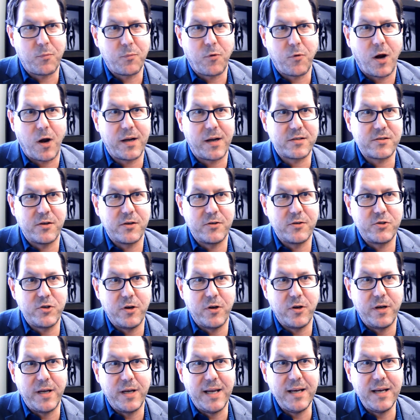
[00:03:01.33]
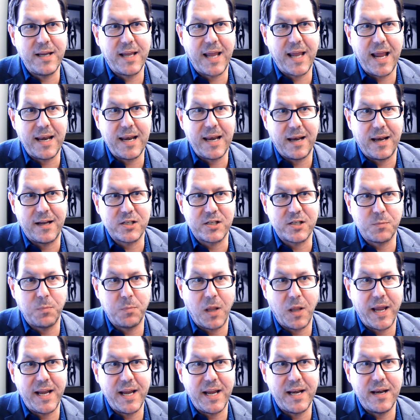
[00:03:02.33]
products should indicate and
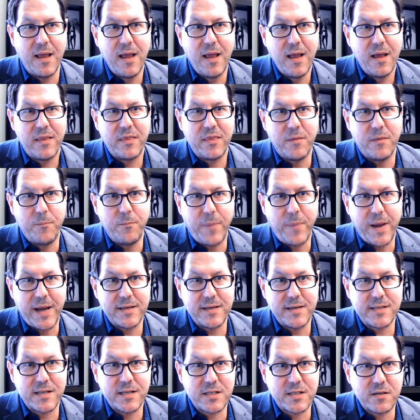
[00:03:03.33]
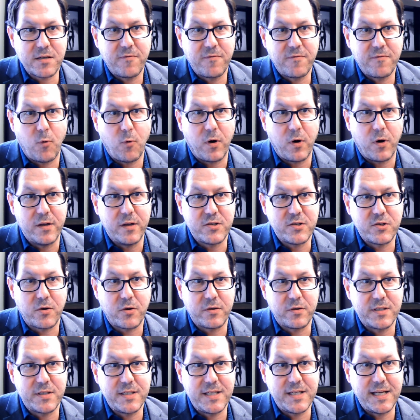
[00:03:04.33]
explain the basis for
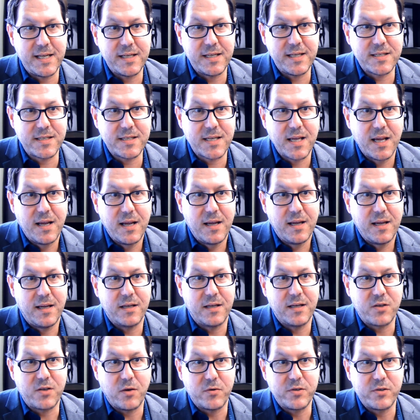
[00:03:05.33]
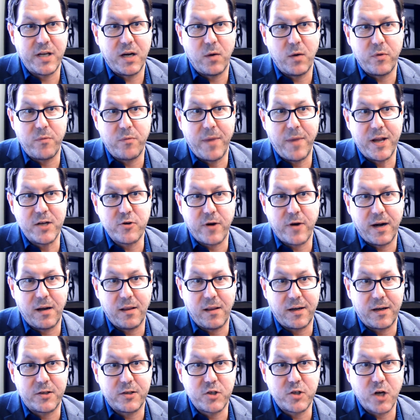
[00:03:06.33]
uncertainties associated with major
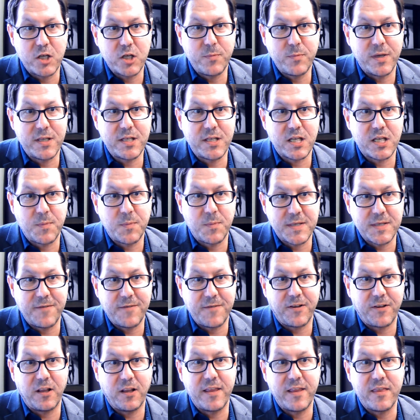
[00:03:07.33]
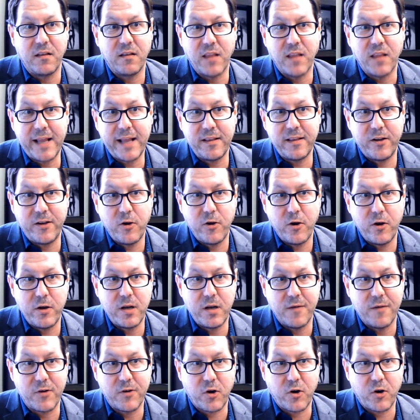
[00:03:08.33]
analytic judgments, specifically the likelihood
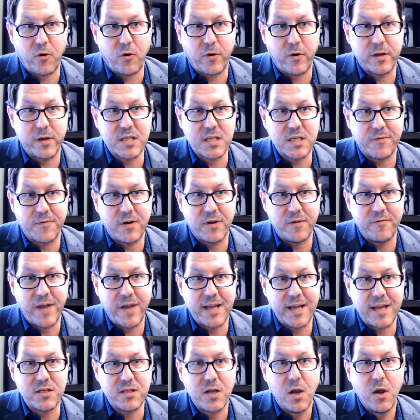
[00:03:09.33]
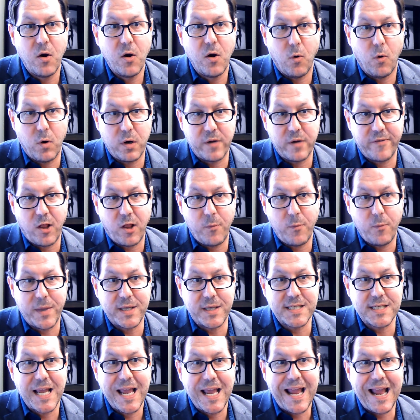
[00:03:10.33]
of occurrence of an event or
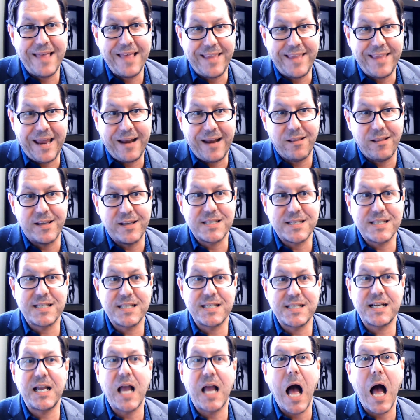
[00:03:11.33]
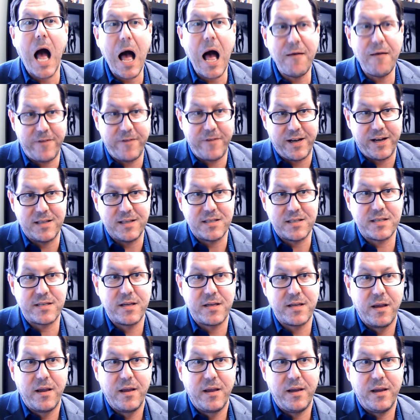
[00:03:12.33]
development and the analyst's confidence
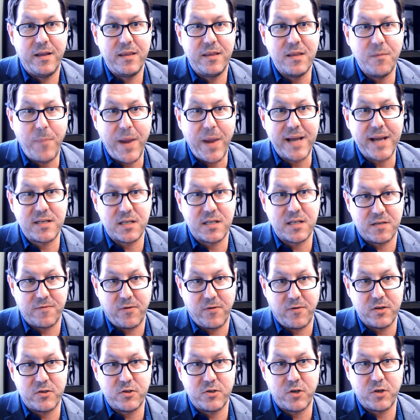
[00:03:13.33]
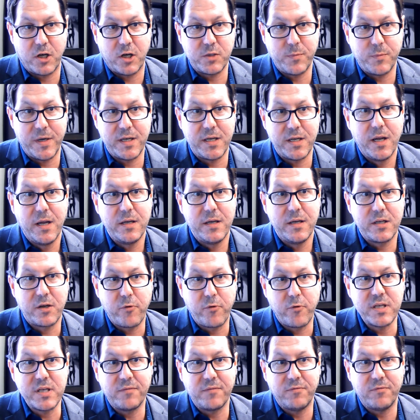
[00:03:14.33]
in the basis for this judgment.
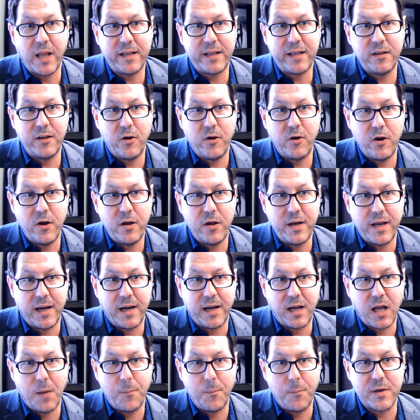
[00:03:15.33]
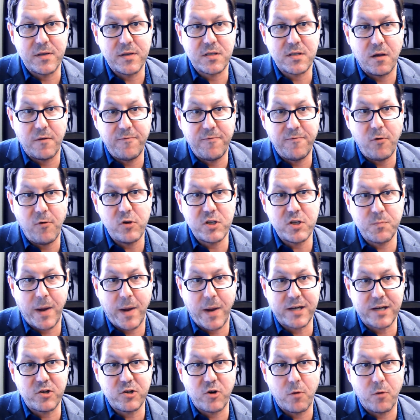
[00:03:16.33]
Degrees of likelihood encompass a full
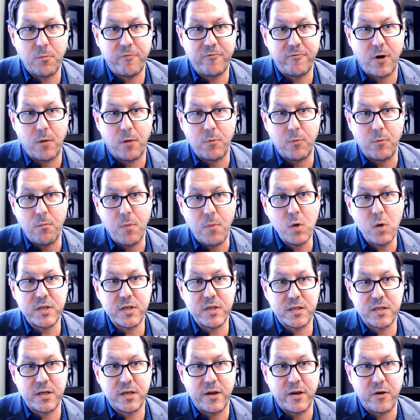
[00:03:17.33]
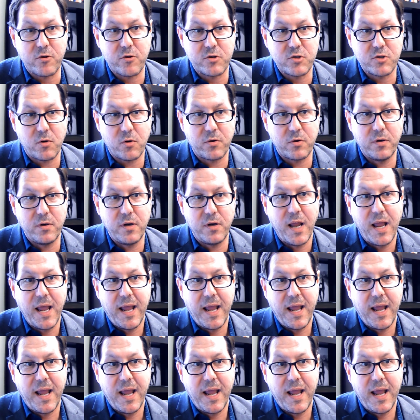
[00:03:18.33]
spectrum from remote to near certain.